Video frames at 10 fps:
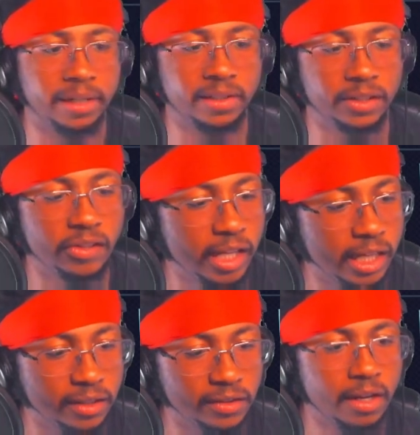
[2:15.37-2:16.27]
such
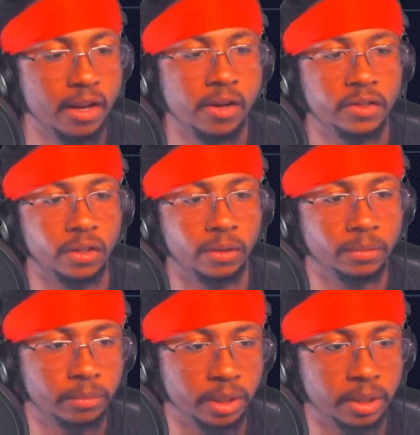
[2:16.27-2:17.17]
things. So
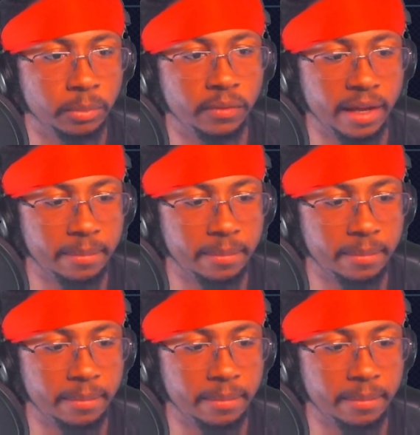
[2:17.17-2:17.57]
we're gonna move that